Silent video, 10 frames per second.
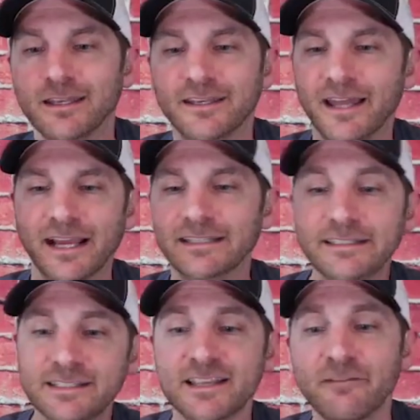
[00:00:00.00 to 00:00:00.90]

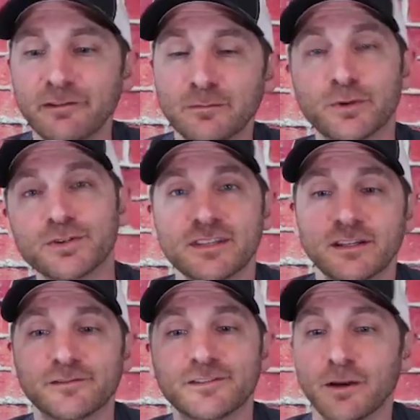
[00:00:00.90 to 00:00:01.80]

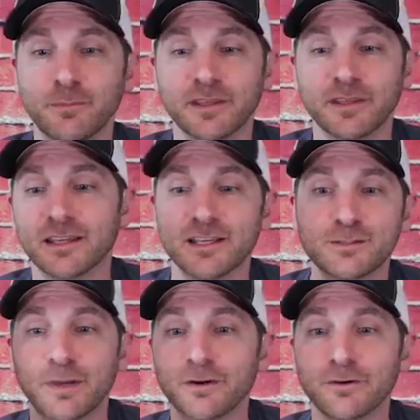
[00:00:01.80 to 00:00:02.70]
97% of something is
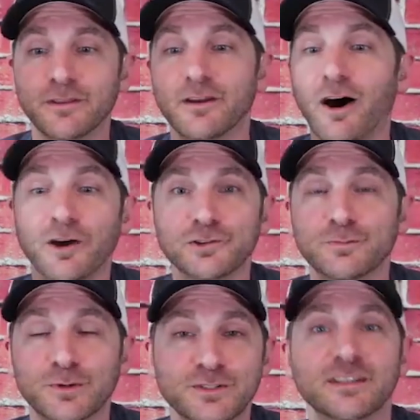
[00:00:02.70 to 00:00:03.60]
better than
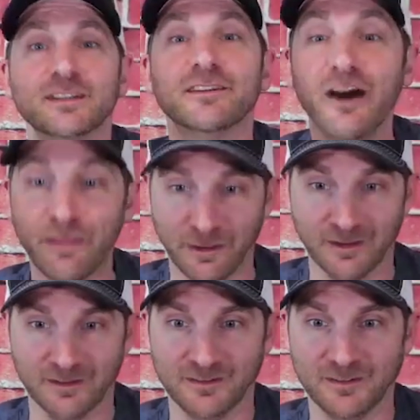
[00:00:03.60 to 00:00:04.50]
100% of
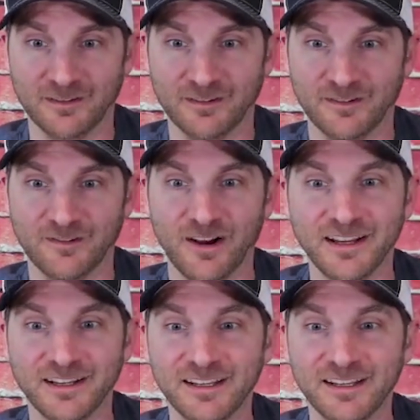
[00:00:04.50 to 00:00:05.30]
nothing, right?